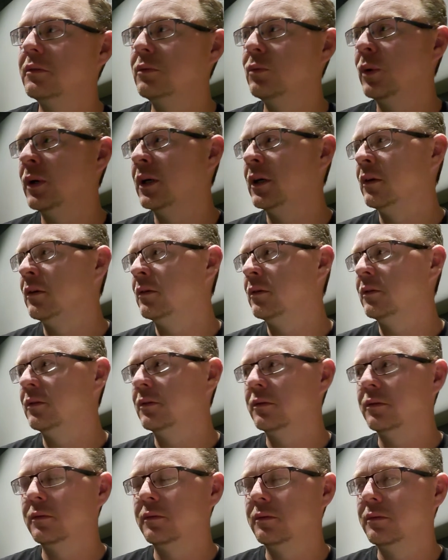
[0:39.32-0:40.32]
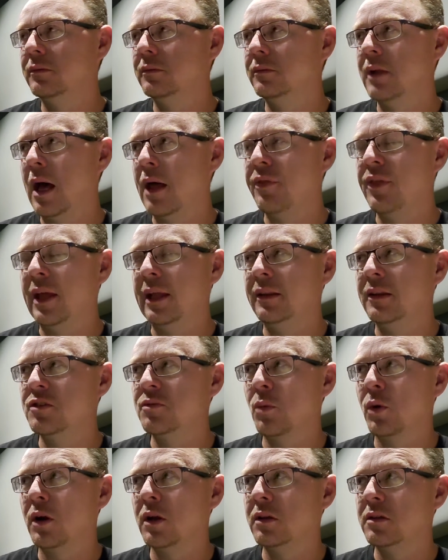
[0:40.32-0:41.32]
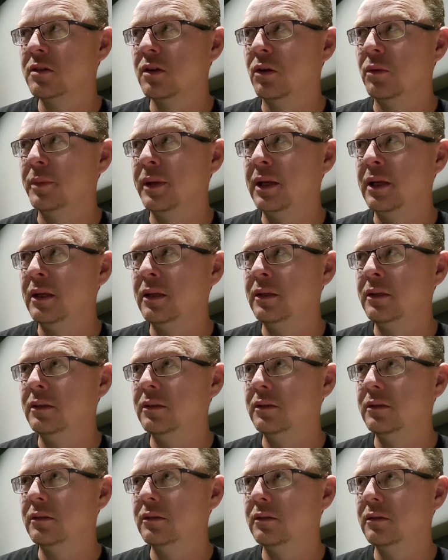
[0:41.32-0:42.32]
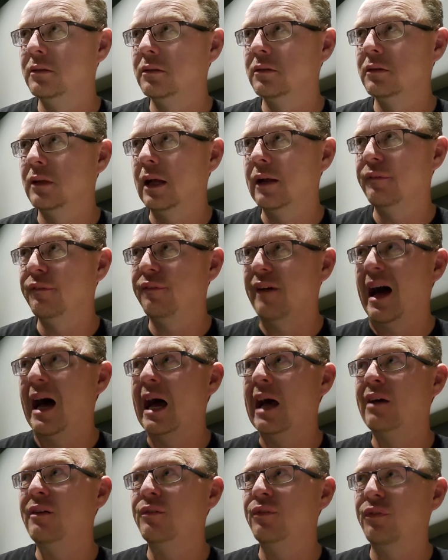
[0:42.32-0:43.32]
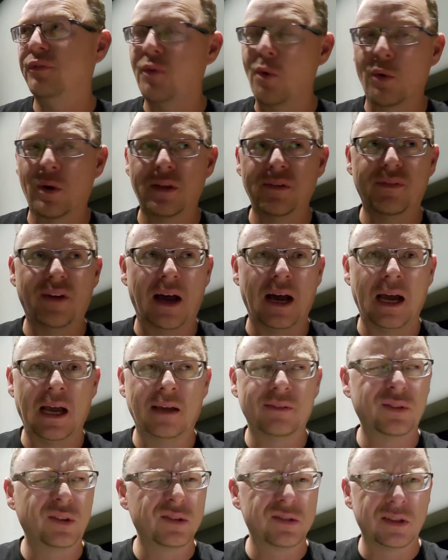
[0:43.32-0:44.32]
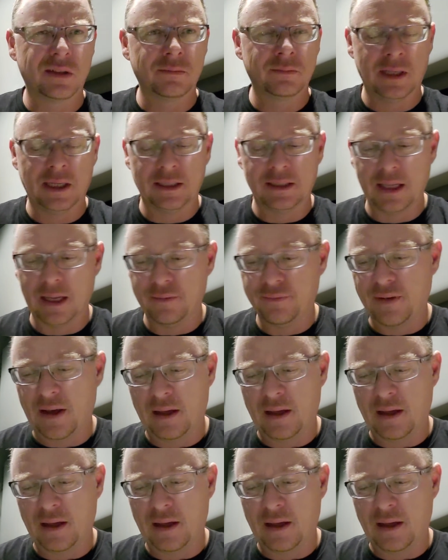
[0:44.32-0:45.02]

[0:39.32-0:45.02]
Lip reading: well, I think this morning it's going to be like 5:45 or something like that.